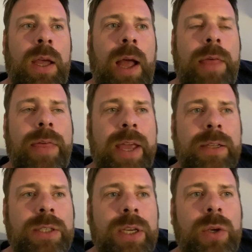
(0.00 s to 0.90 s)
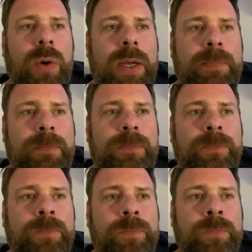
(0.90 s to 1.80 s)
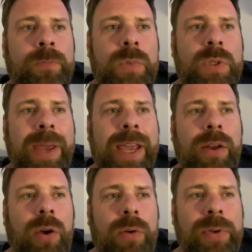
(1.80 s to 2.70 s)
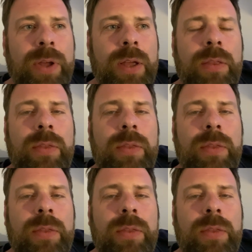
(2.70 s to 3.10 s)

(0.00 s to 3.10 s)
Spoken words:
I think, to make an offer